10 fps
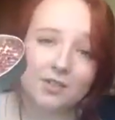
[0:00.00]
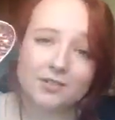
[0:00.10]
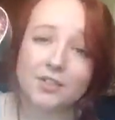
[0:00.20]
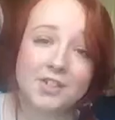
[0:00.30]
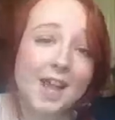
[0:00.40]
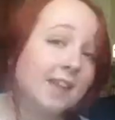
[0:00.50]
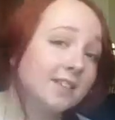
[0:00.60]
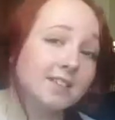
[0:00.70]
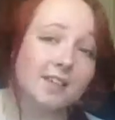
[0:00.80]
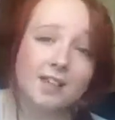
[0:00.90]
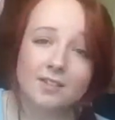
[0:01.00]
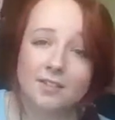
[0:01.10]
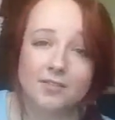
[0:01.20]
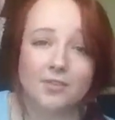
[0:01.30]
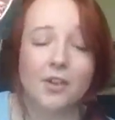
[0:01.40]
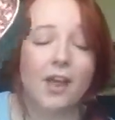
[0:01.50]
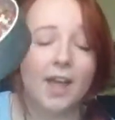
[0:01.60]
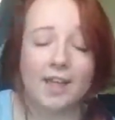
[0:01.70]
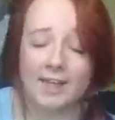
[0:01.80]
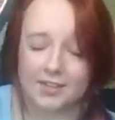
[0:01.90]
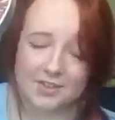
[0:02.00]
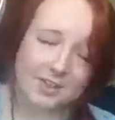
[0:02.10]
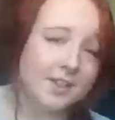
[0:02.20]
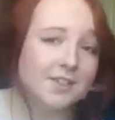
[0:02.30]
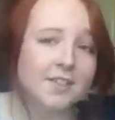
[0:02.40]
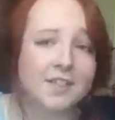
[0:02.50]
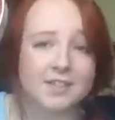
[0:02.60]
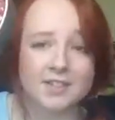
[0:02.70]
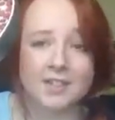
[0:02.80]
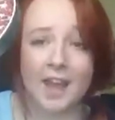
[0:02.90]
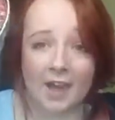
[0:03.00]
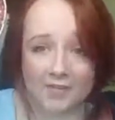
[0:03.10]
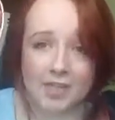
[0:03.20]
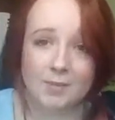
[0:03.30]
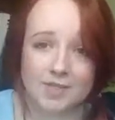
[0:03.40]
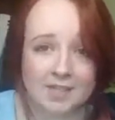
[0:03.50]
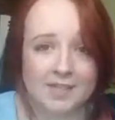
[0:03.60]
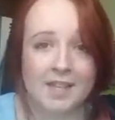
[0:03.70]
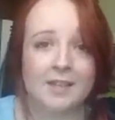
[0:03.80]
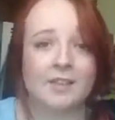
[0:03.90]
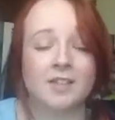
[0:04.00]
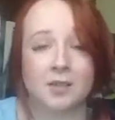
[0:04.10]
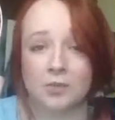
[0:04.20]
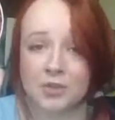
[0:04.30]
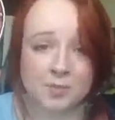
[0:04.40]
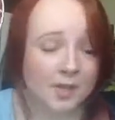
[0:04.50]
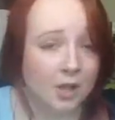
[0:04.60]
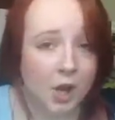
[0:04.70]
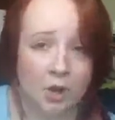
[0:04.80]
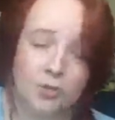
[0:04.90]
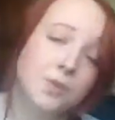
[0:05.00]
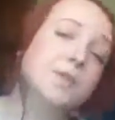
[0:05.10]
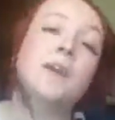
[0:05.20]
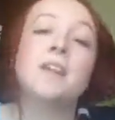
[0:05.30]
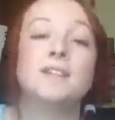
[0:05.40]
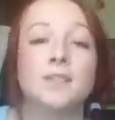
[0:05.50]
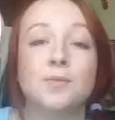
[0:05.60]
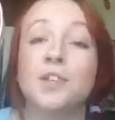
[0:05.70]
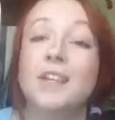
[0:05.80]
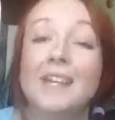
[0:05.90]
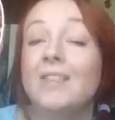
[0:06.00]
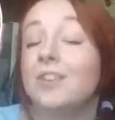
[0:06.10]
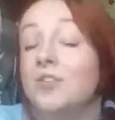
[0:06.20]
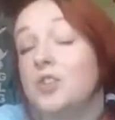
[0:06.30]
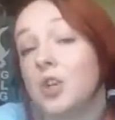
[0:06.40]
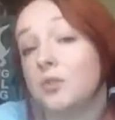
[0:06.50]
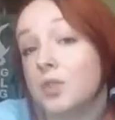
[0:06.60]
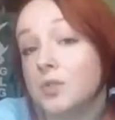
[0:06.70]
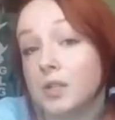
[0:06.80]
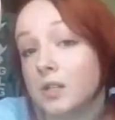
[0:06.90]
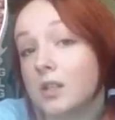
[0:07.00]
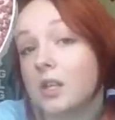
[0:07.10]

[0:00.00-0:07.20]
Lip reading: For days, for ages and ages and ages, and I have to keep this in a tin because it will just make the whole room smell like cinnamon, even if you don't use it.